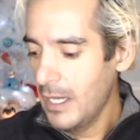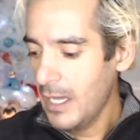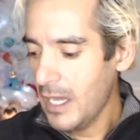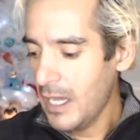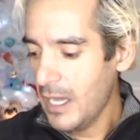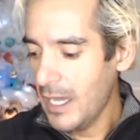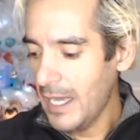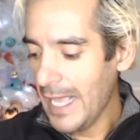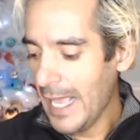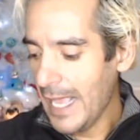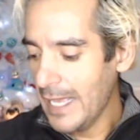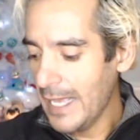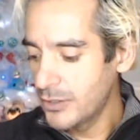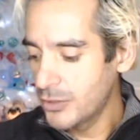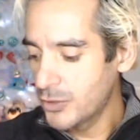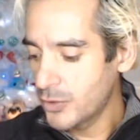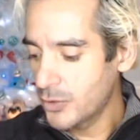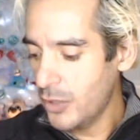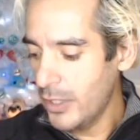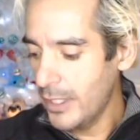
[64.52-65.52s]

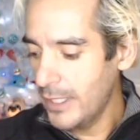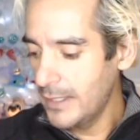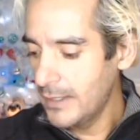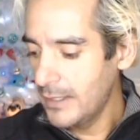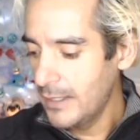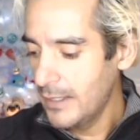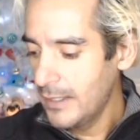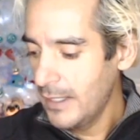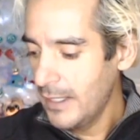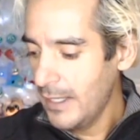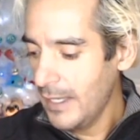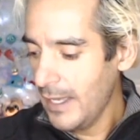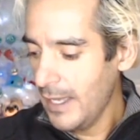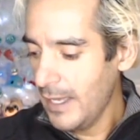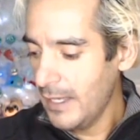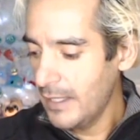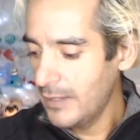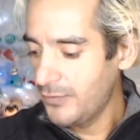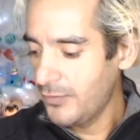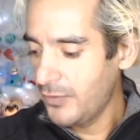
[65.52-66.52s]
Android,
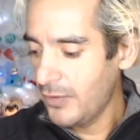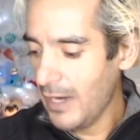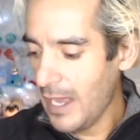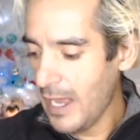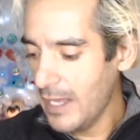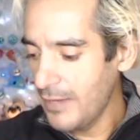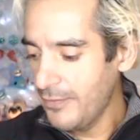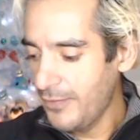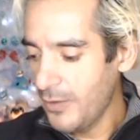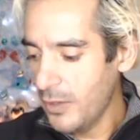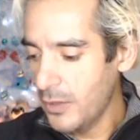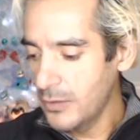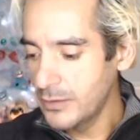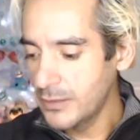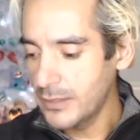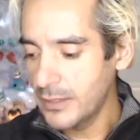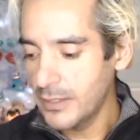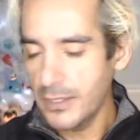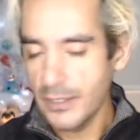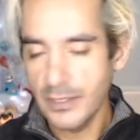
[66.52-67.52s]
and for
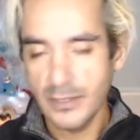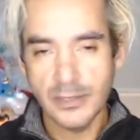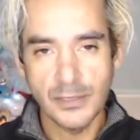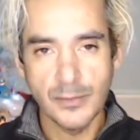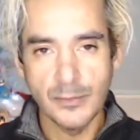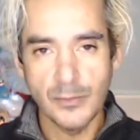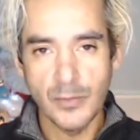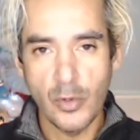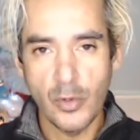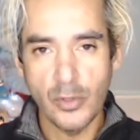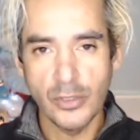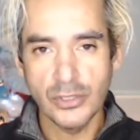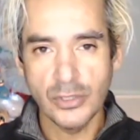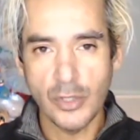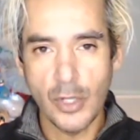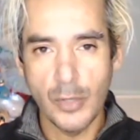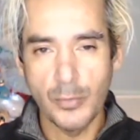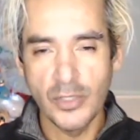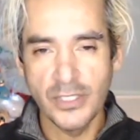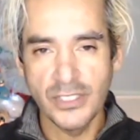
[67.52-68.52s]
iPhones. There are some
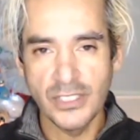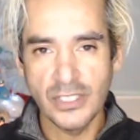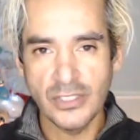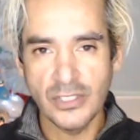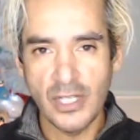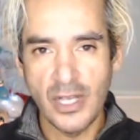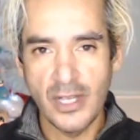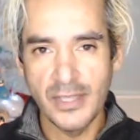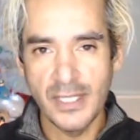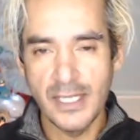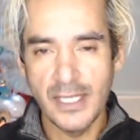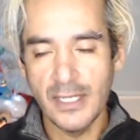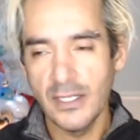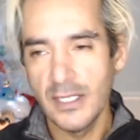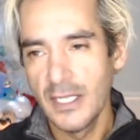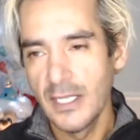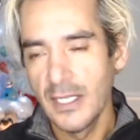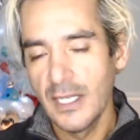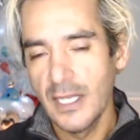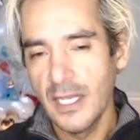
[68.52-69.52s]
horoscope widgets on there
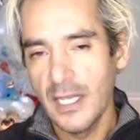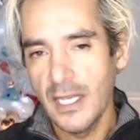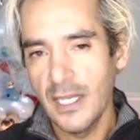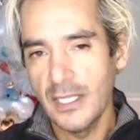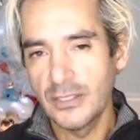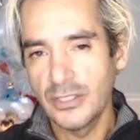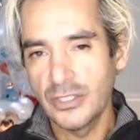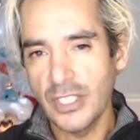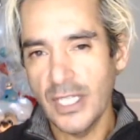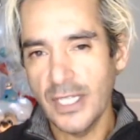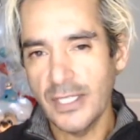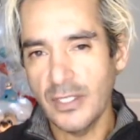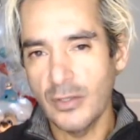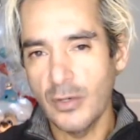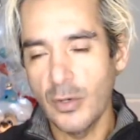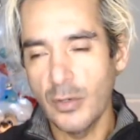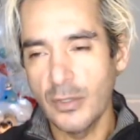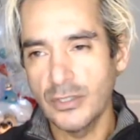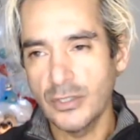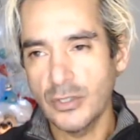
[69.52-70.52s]
to check your
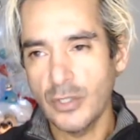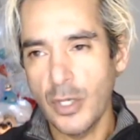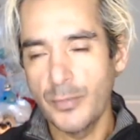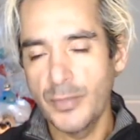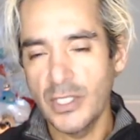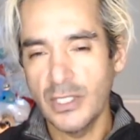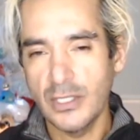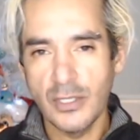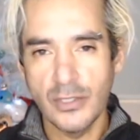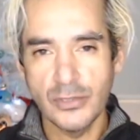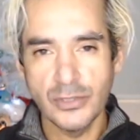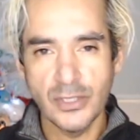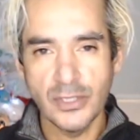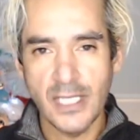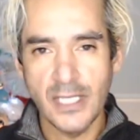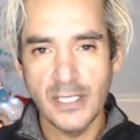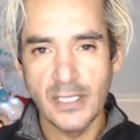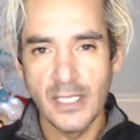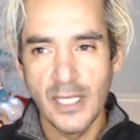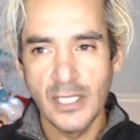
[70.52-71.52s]
horoscope. You can also
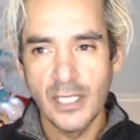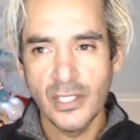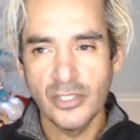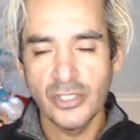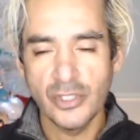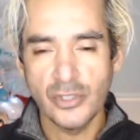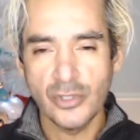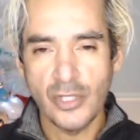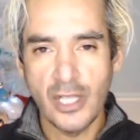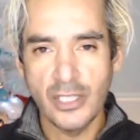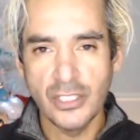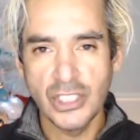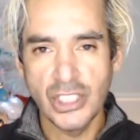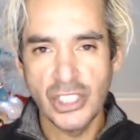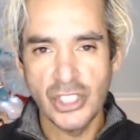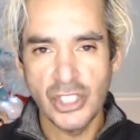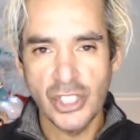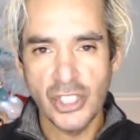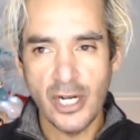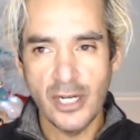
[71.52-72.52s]
get your
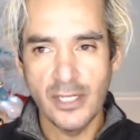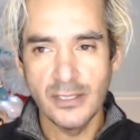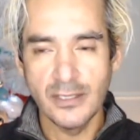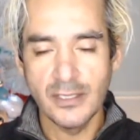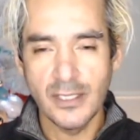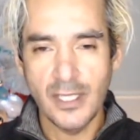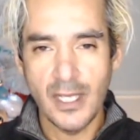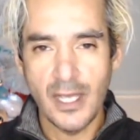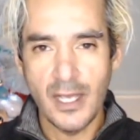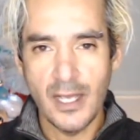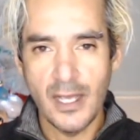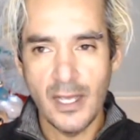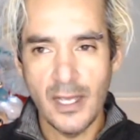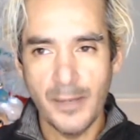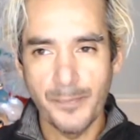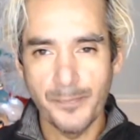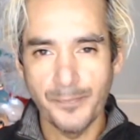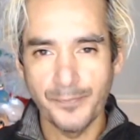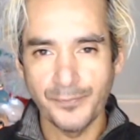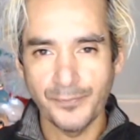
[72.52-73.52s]
astrology chart
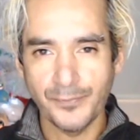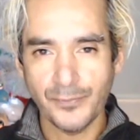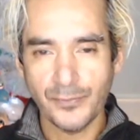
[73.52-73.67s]
on